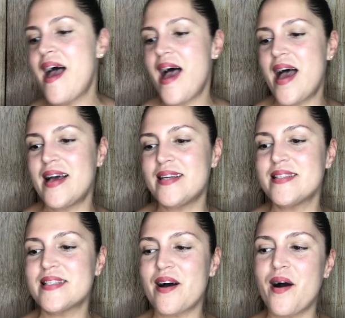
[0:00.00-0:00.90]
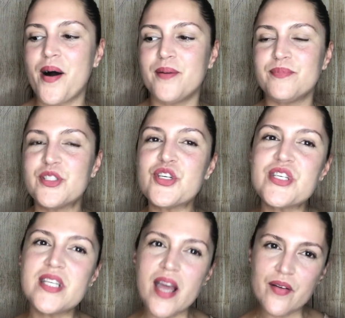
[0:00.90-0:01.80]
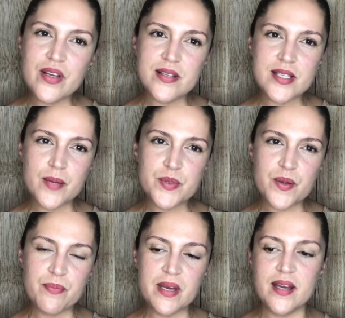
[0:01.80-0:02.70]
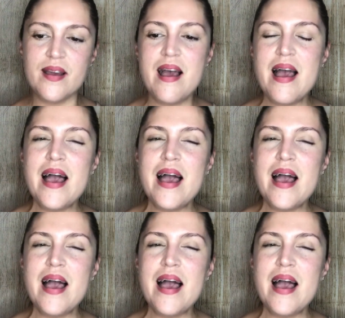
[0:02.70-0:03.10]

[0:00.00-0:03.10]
and um, just sharing your tips with me.